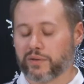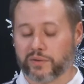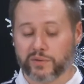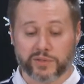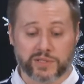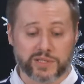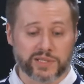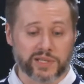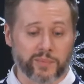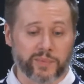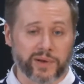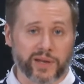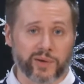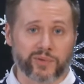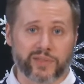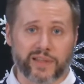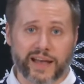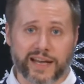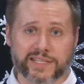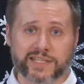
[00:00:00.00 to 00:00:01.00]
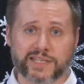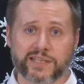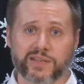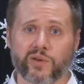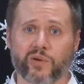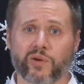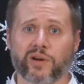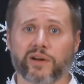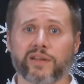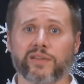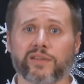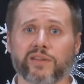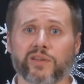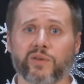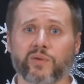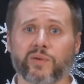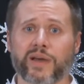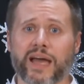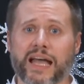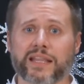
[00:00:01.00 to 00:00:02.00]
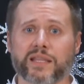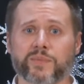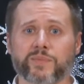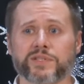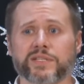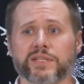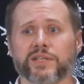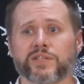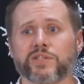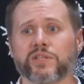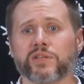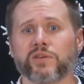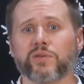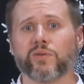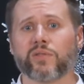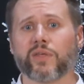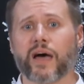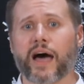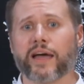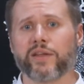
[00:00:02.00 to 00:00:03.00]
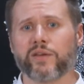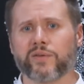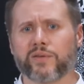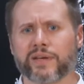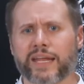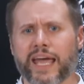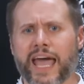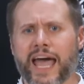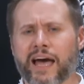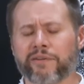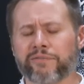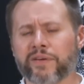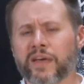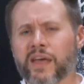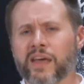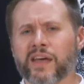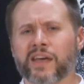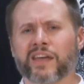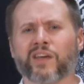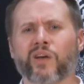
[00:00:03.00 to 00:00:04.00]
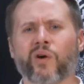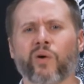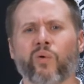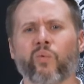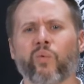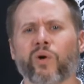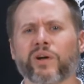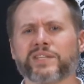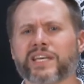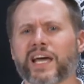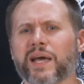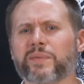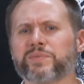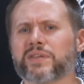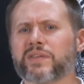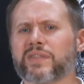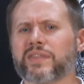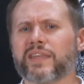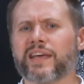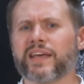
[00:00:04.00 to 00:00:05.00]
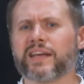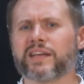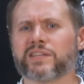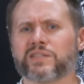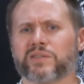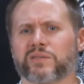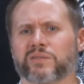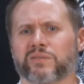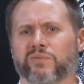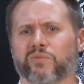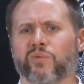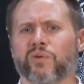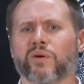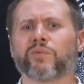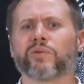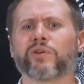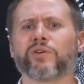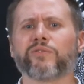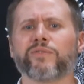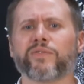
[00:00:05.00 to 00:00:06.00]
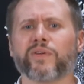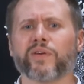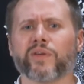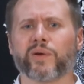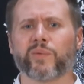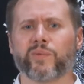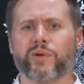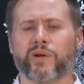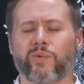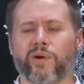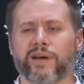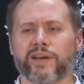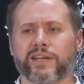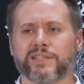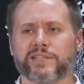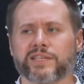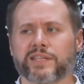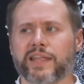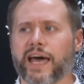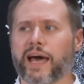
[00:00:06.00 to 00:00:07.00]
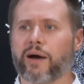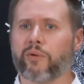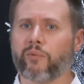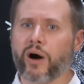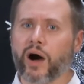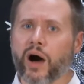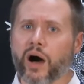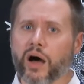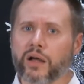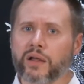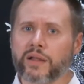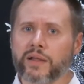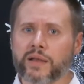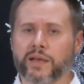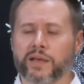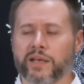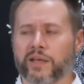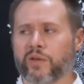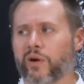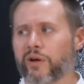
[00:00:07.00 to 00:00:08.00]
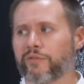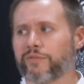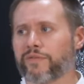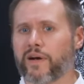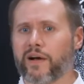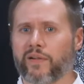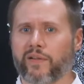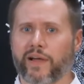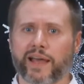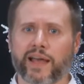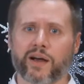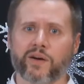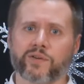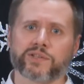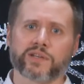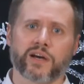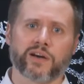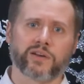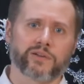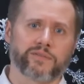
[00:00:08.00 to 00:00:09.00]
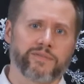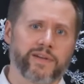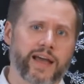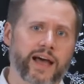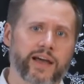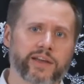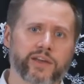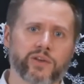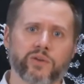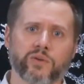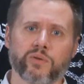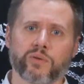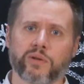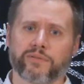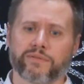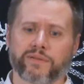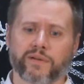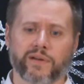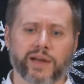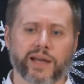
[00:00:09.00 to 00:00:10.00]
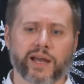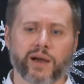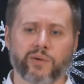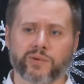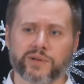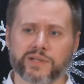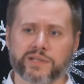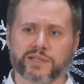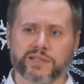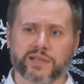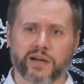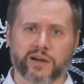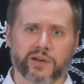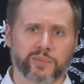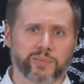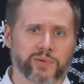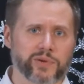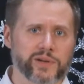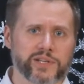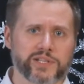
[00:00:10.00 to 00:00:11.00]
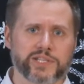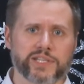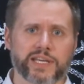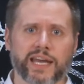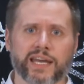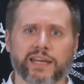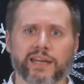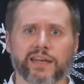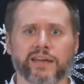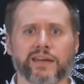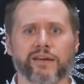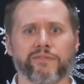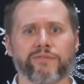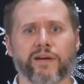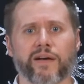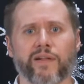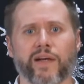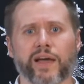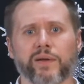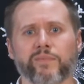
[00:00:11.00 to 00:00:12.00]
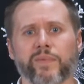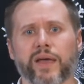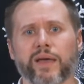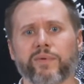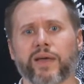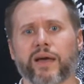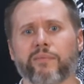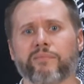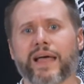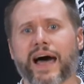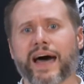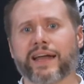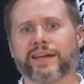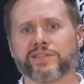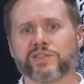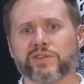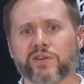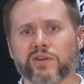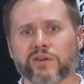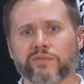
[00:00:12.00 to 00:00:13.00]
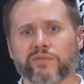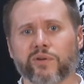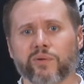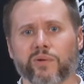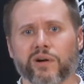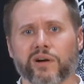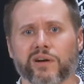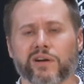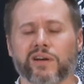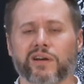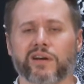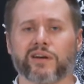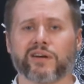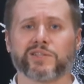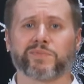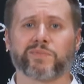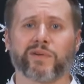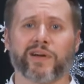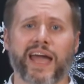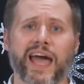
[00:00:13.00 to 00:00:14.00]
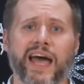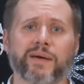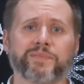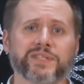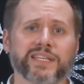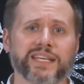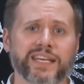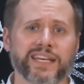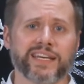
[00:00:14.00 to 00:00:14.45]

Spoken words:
somebody with less seniority than you got the position you thought you could have. What types of things, what were you feeling when it went into that? Well, I felt like I was undervalued. I felt like I was unappreciated. I felt like maybe I'm not as good of a worker as perhaps he